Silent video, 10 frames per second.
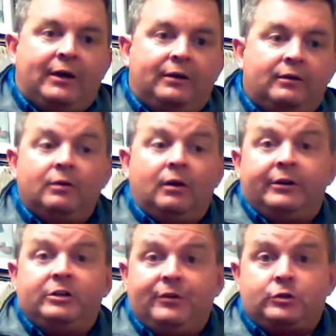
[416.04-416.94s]
then
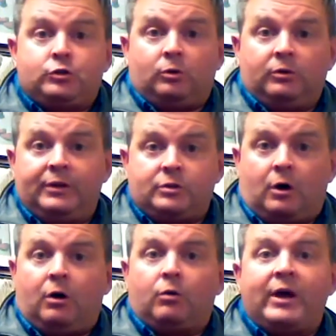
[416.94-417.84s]
an individual
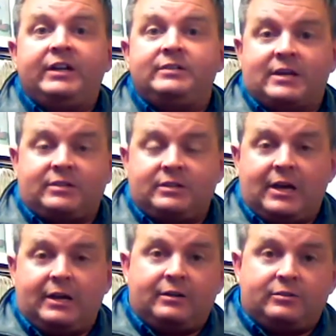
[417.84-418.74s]
is already
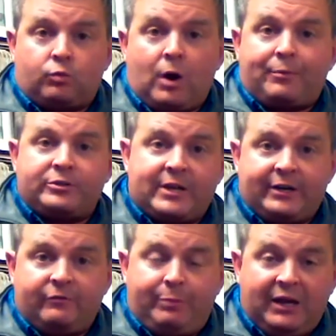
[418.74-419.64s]
designated as a
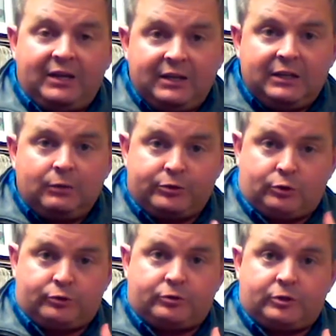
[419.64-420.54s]
representative payee
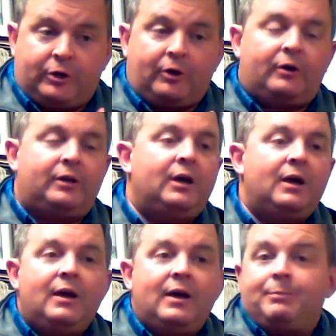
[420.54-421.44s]
with Social
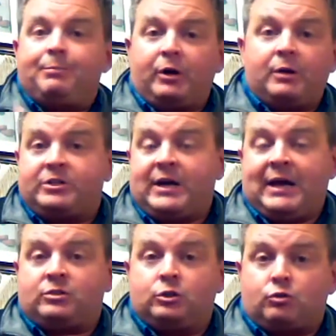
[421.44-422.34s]
Security and pretty much
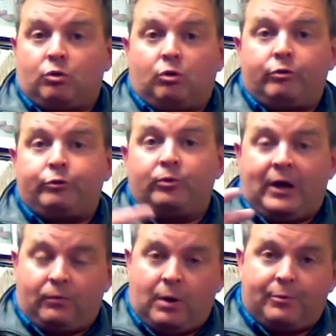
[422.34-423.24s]
has control
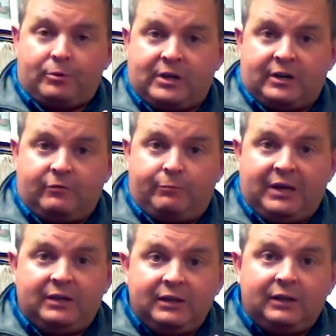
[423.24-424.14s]
through that representative
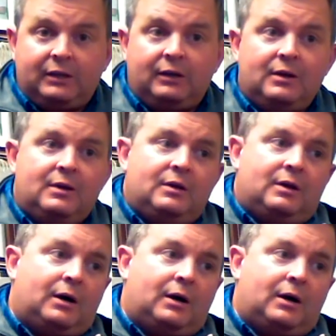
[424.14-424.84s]
payee